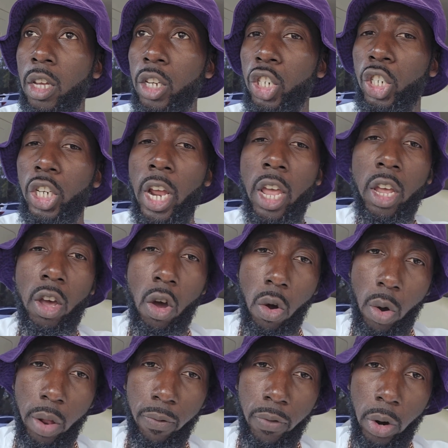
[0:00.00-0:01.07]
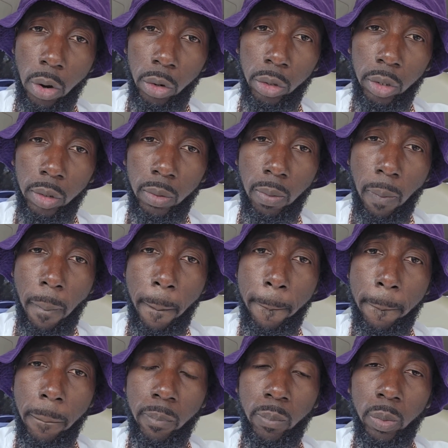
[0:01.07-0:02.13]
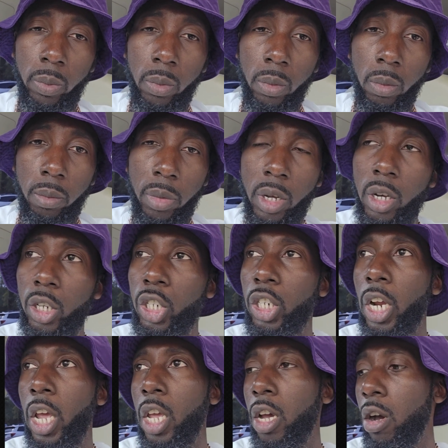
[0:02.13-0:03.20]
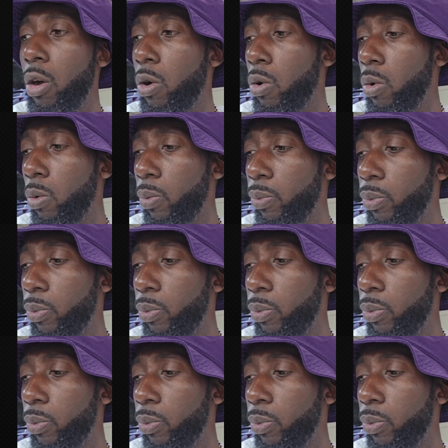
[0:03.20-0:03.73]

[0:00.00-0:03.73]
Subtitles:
Shango at first, because Shango